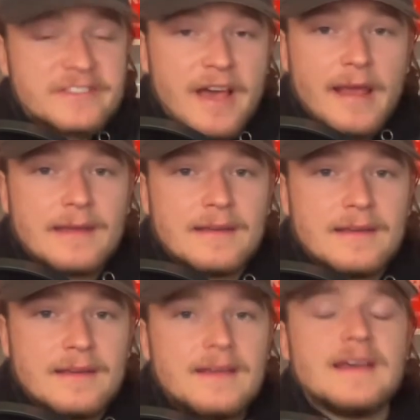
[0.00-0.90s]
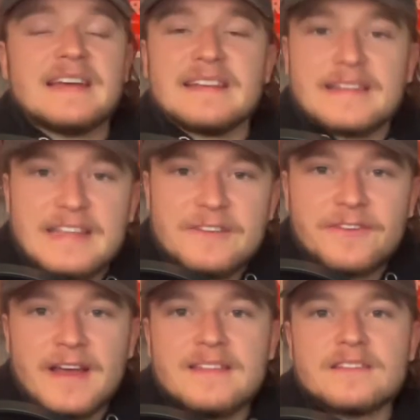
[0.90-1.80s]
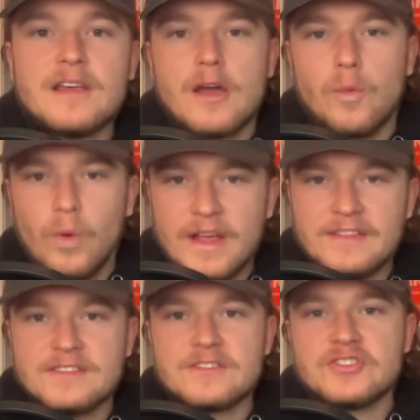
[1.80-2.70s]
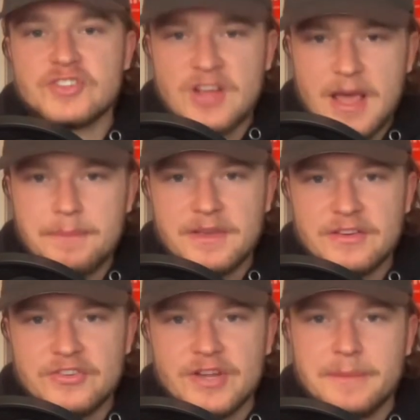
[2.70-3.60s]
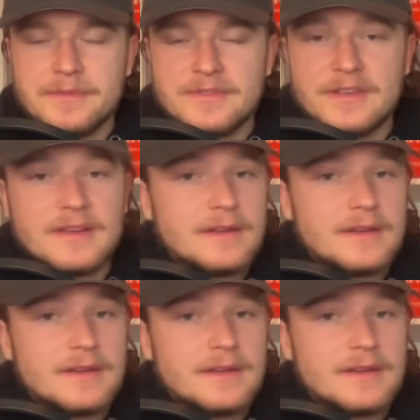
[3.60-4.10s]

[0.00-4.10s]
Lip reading: say? Defense wins championships.